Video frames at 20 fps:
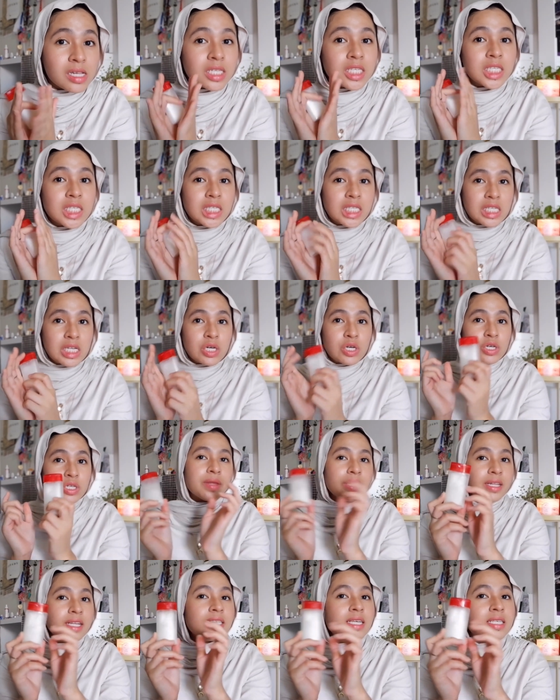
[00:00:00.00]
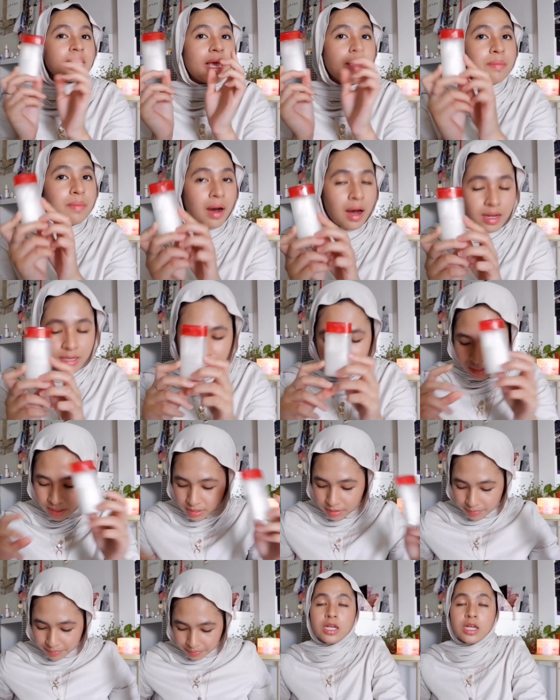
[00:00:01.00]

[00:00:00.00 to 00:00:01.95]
So this is a must.